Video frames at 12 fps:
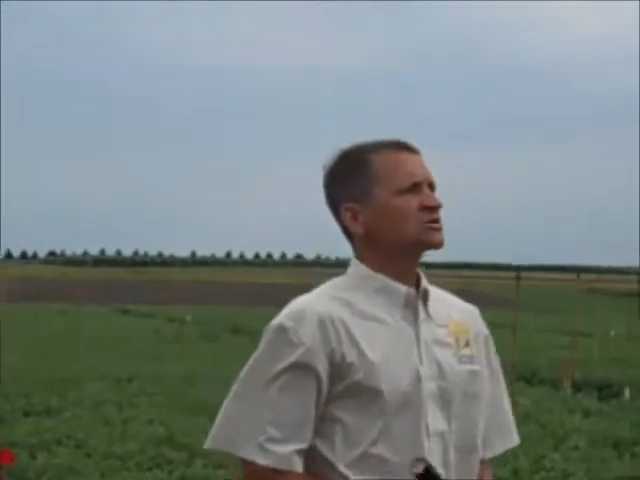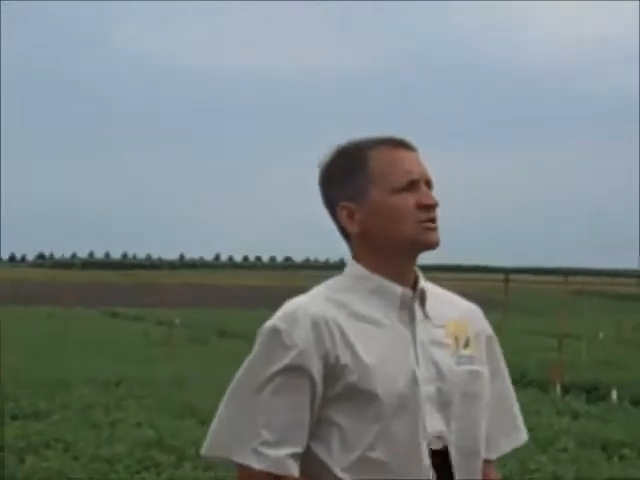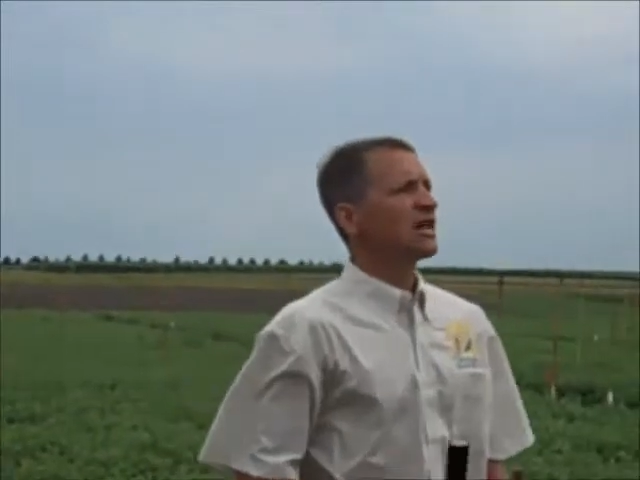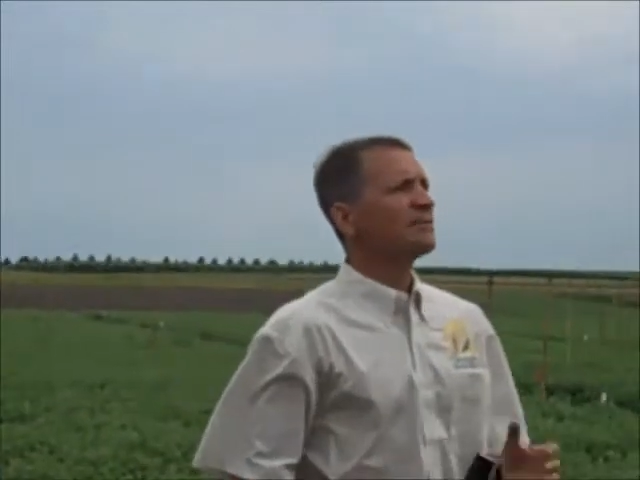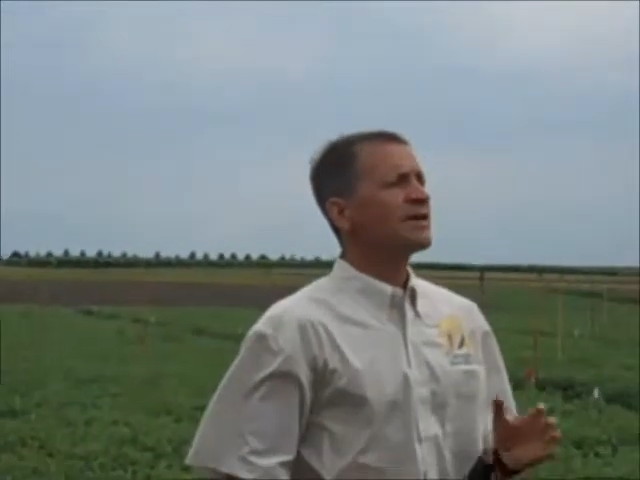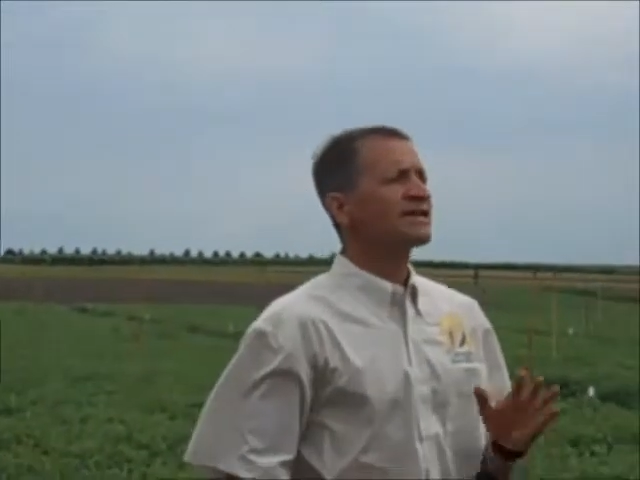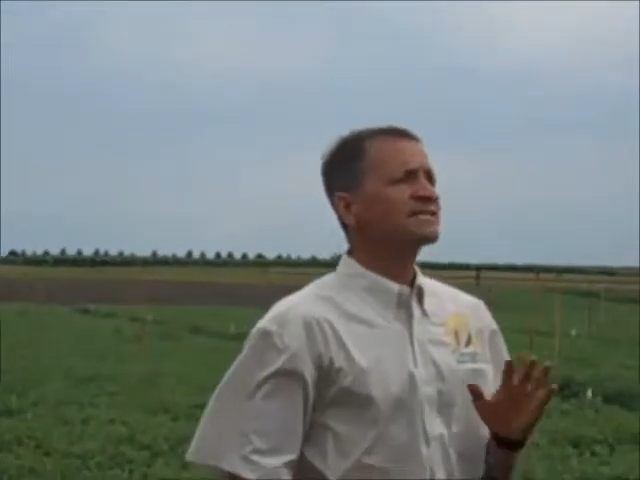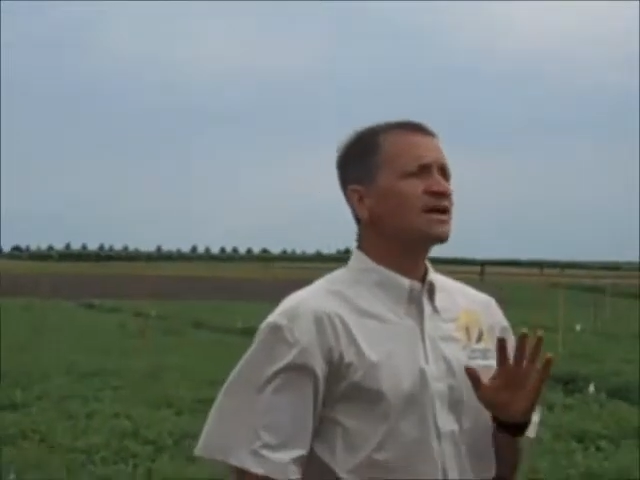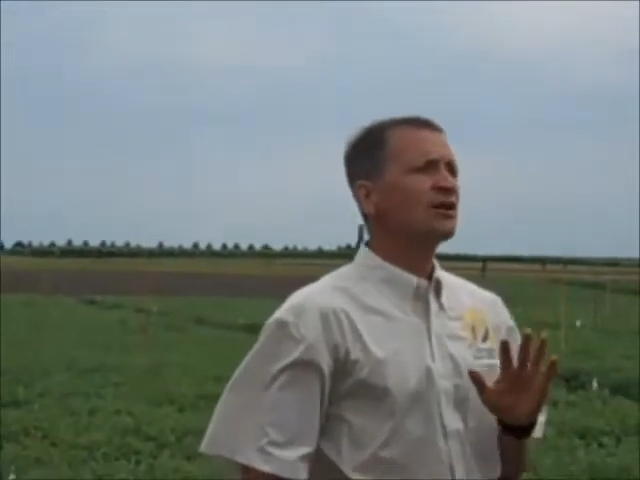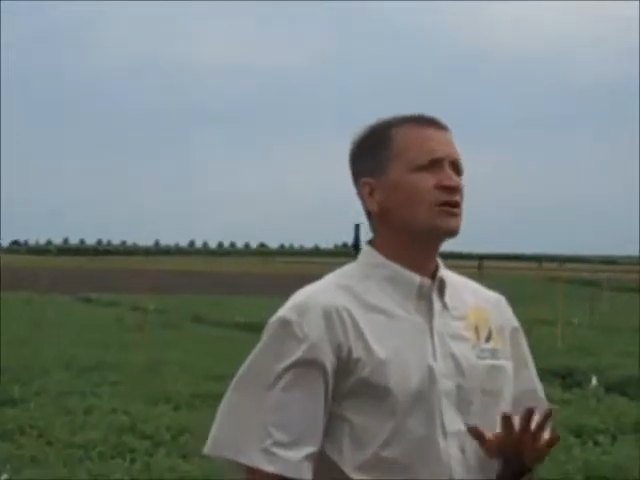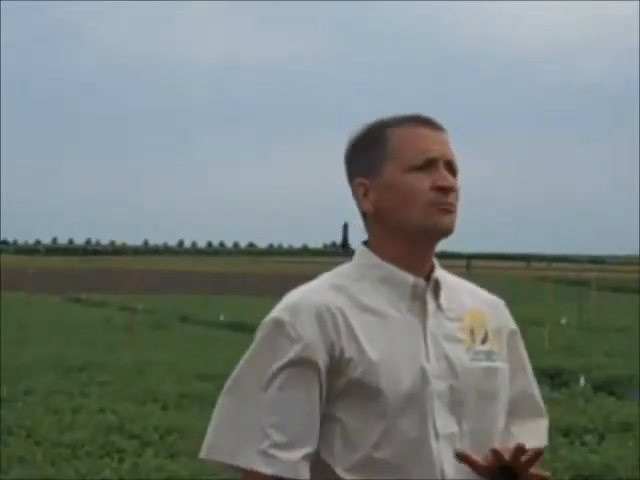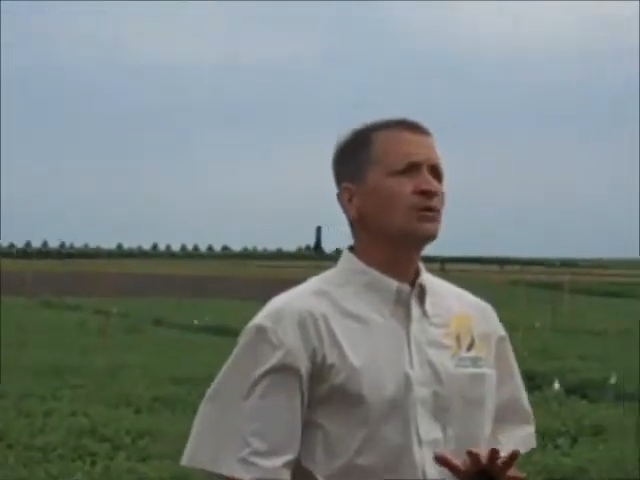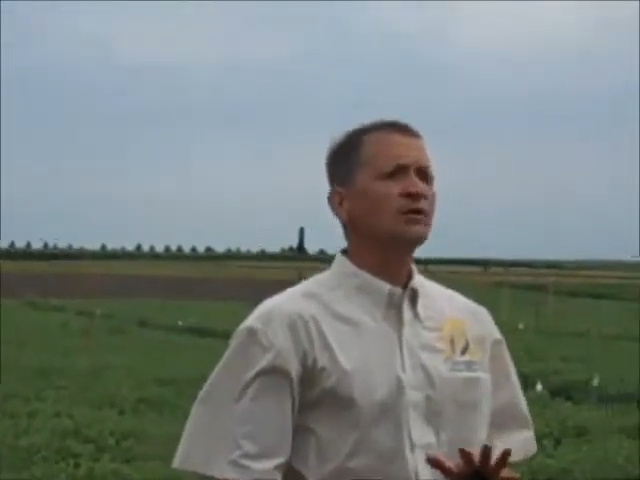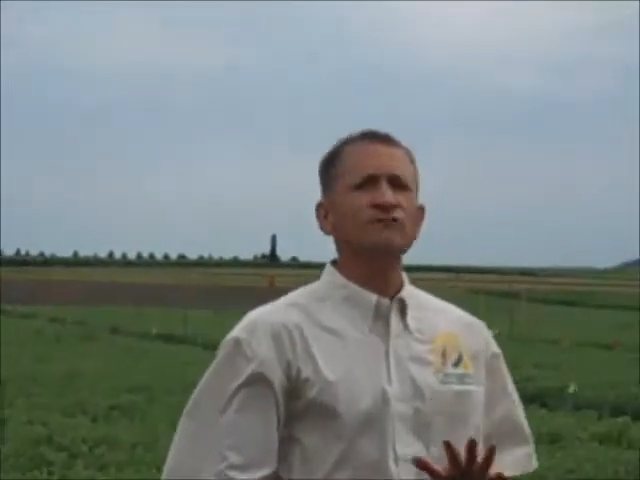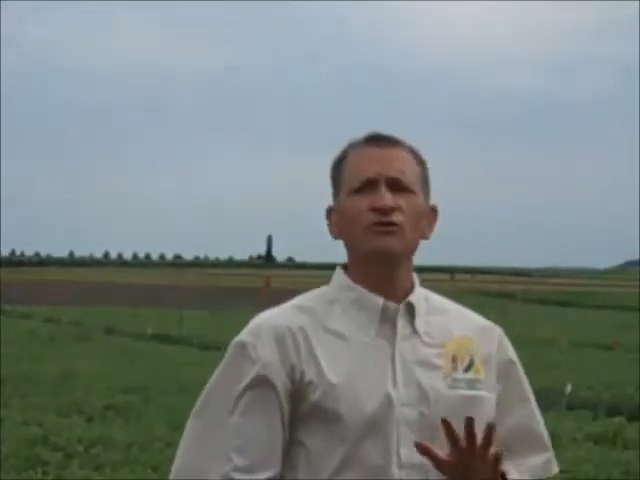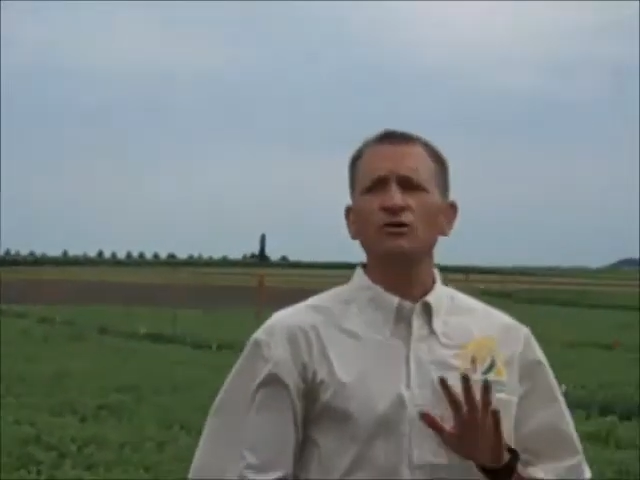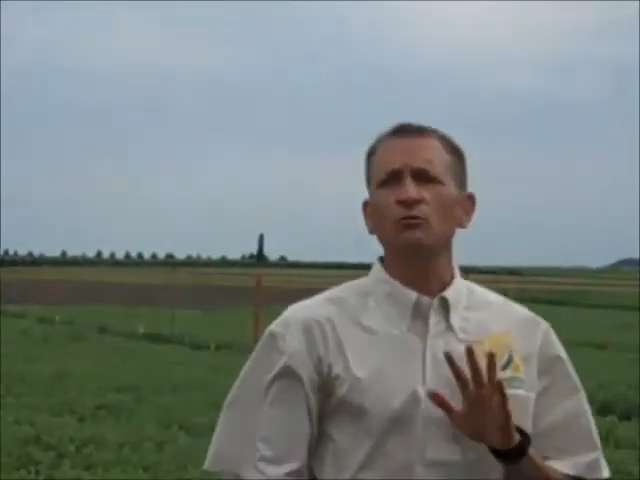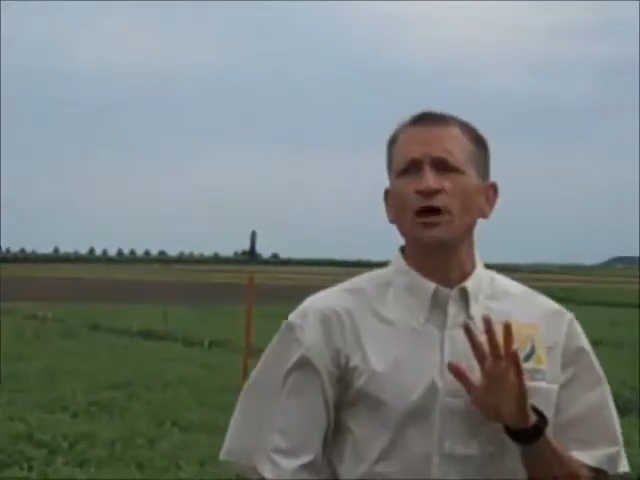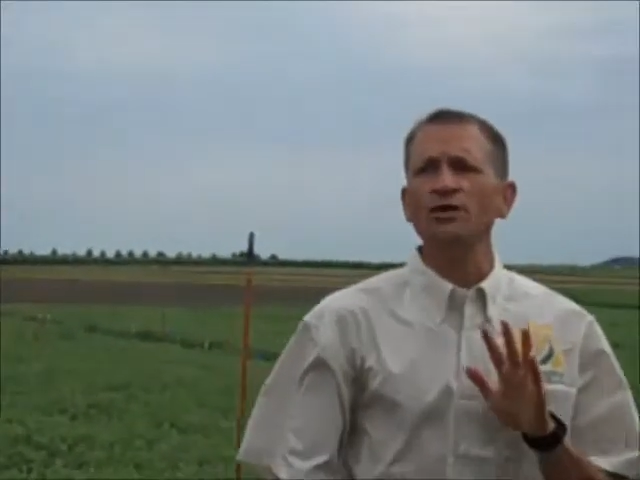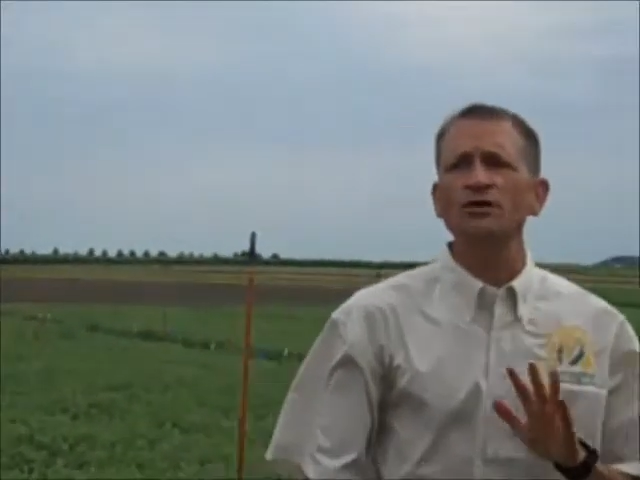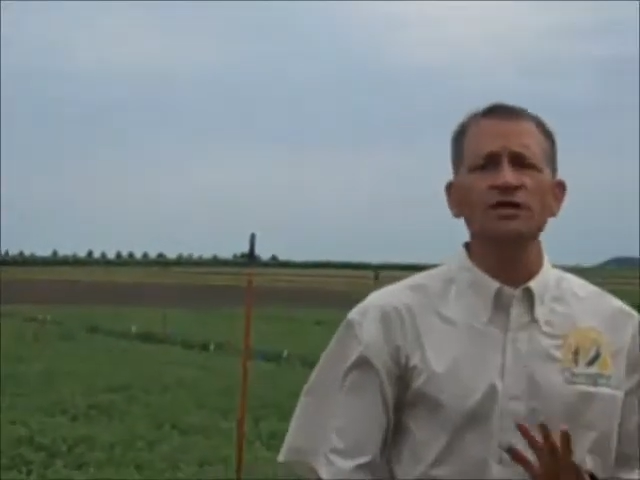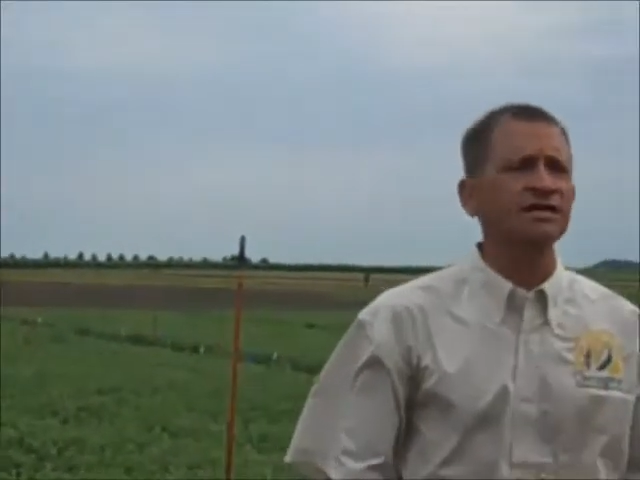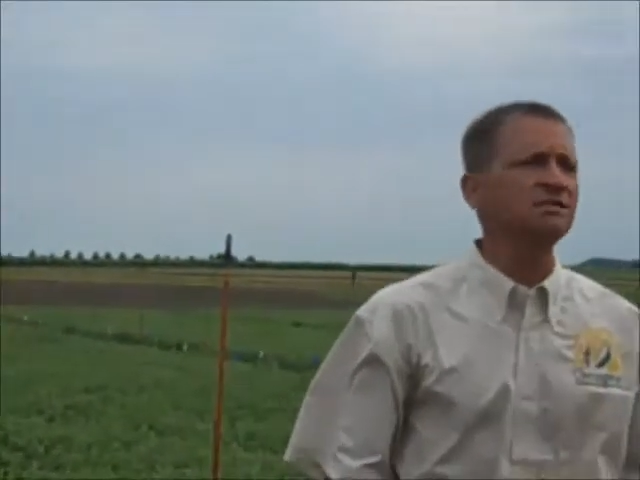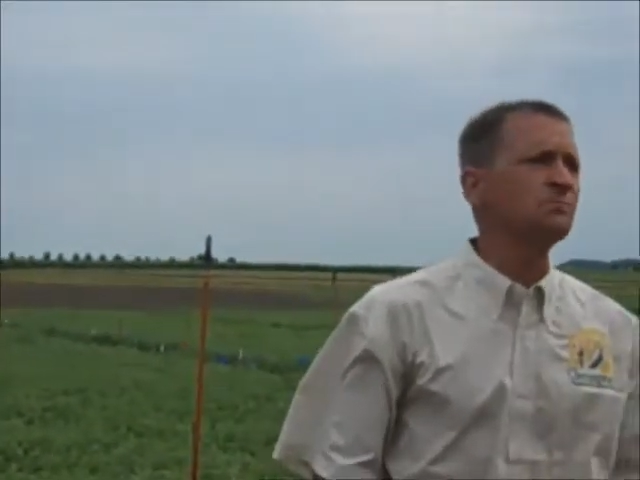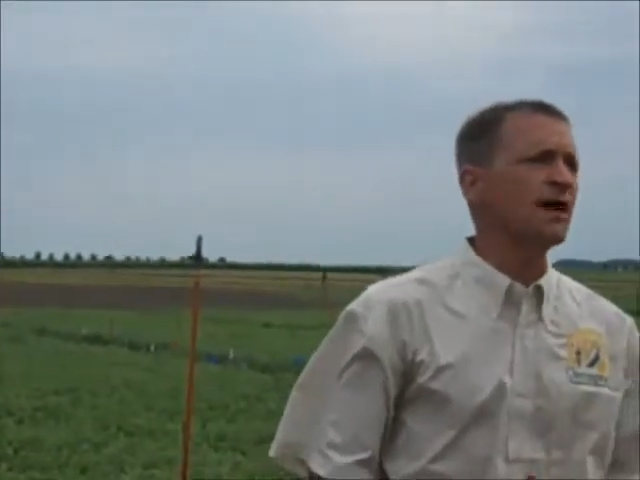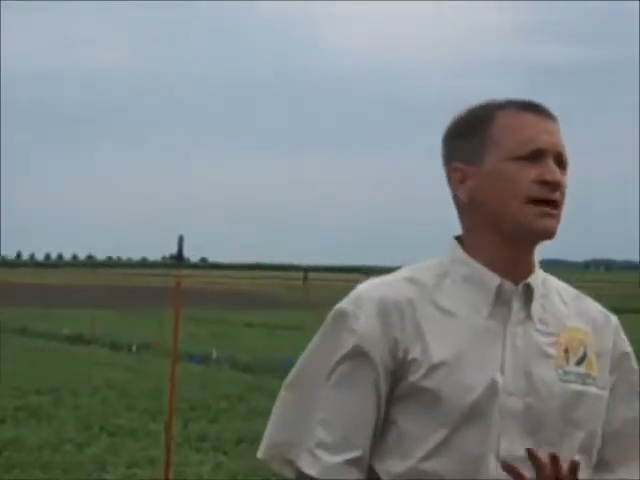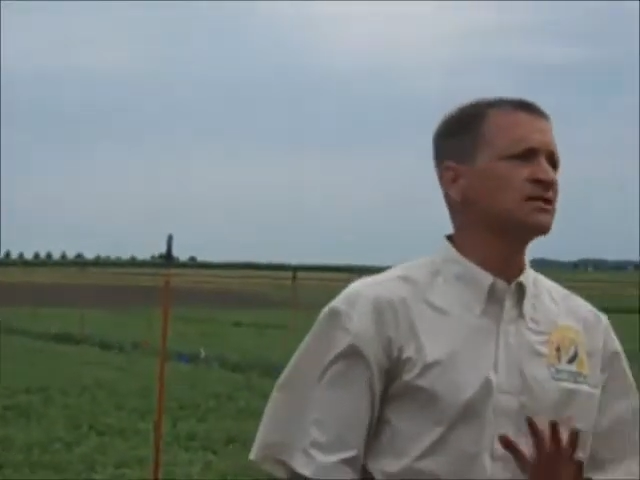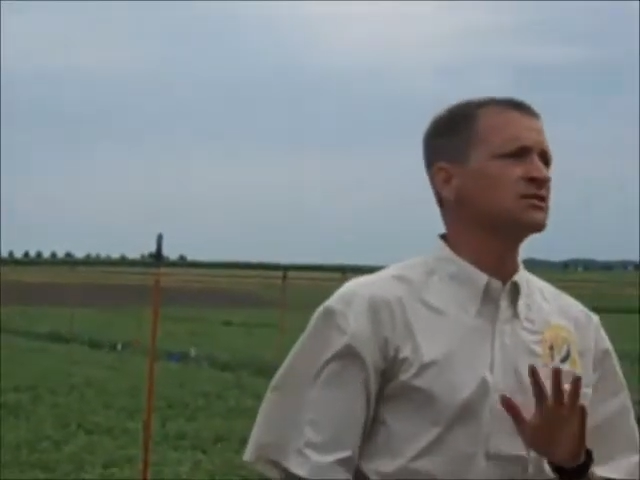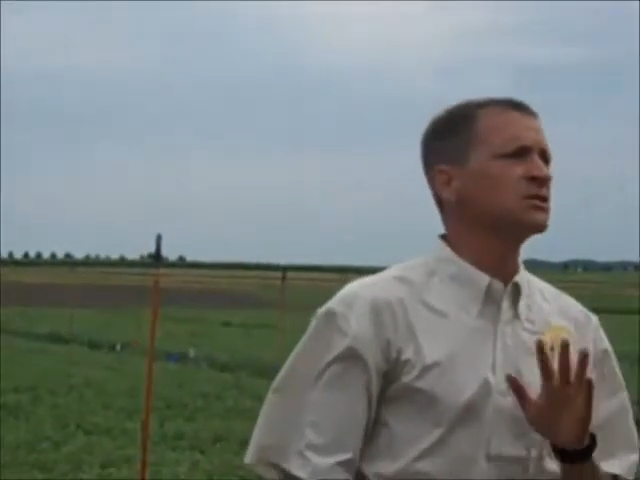So let me just tell you briefly what you can expect